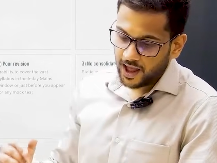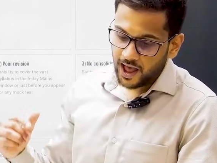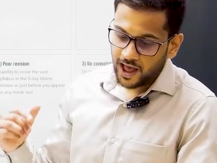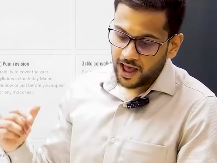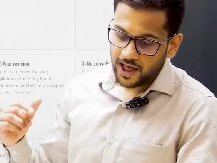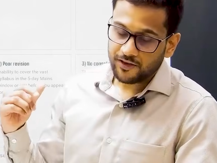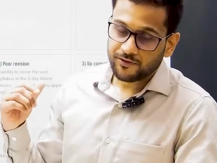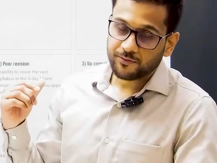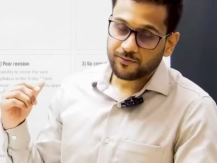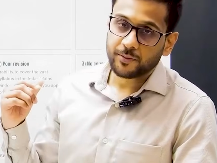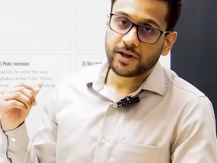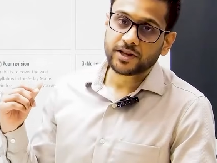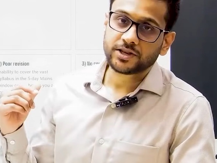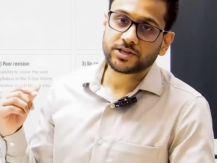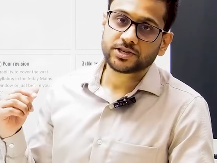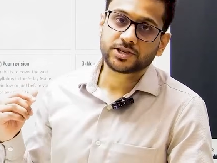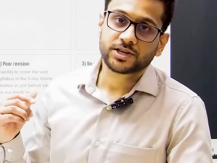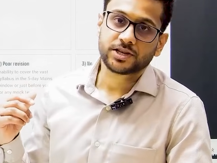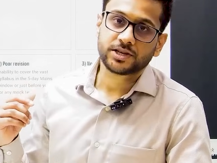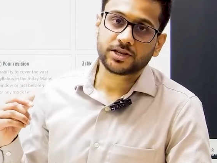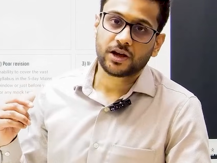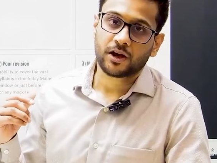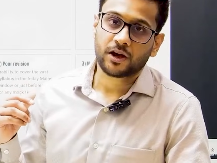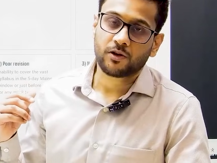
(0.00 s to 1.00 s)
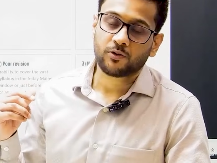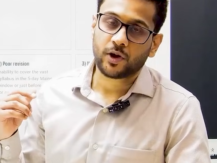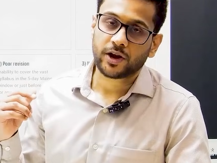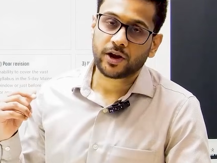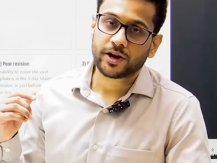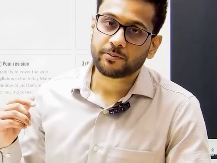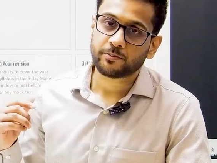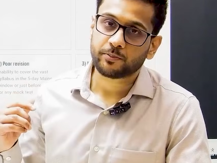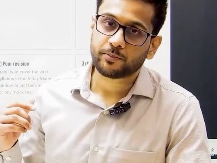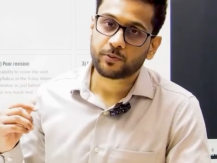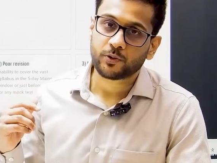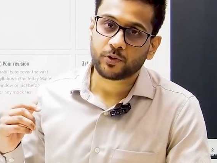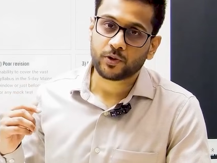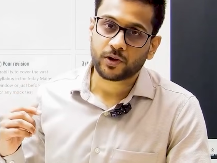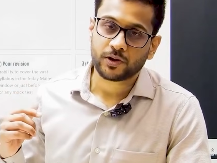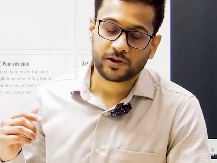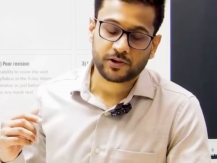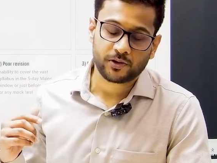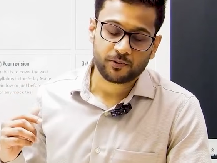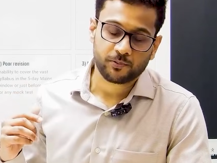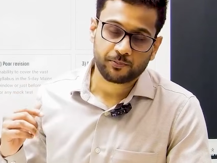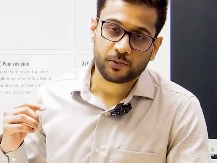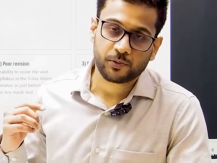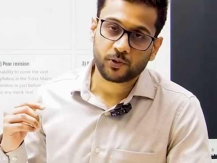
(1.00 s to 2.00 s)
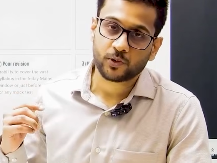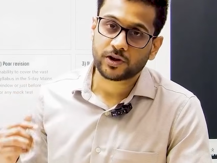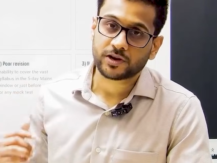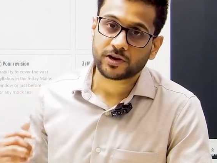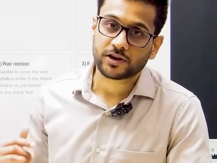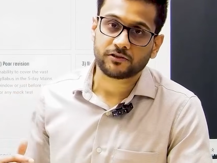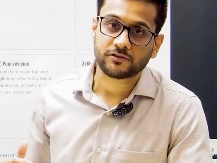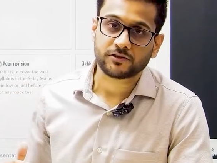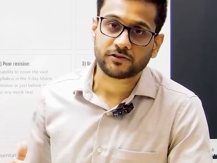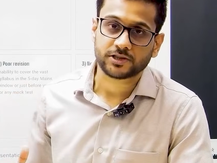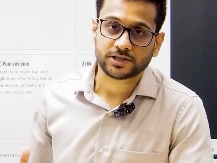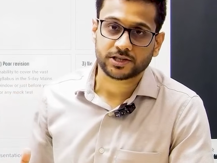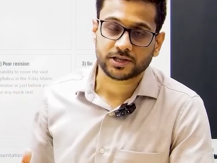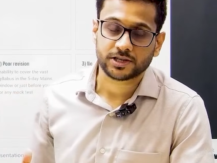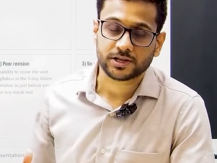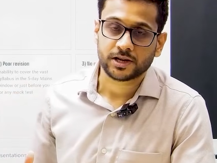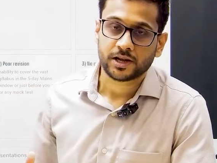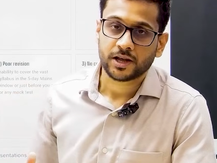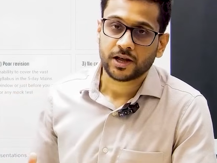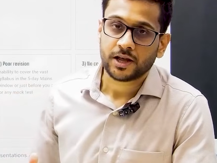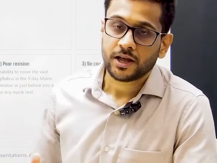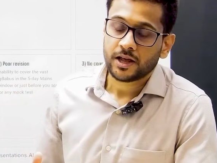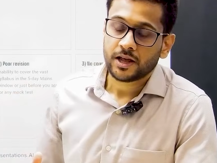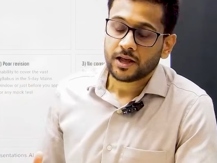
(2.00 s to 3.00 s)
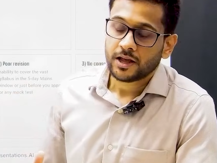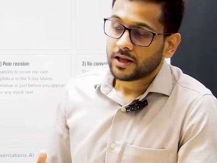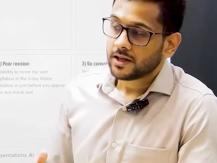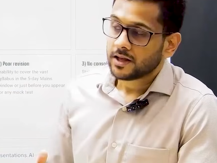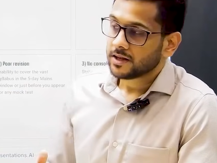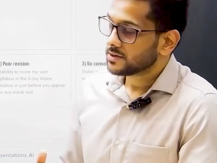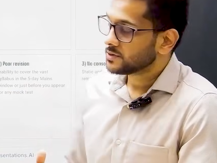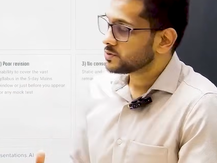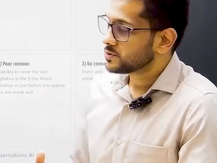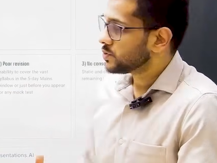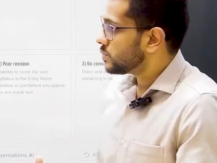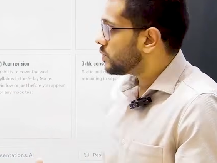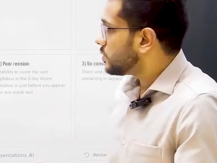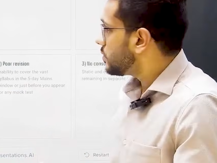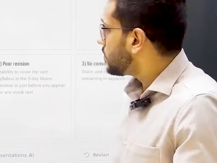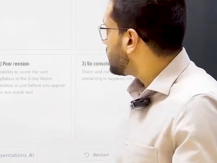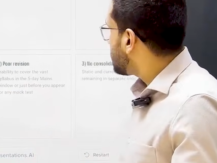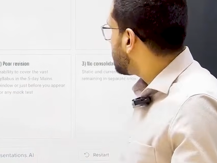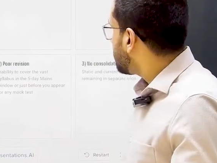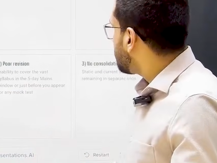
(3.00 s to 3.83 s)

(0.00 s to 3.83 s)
have mentioned avoid poor revision. So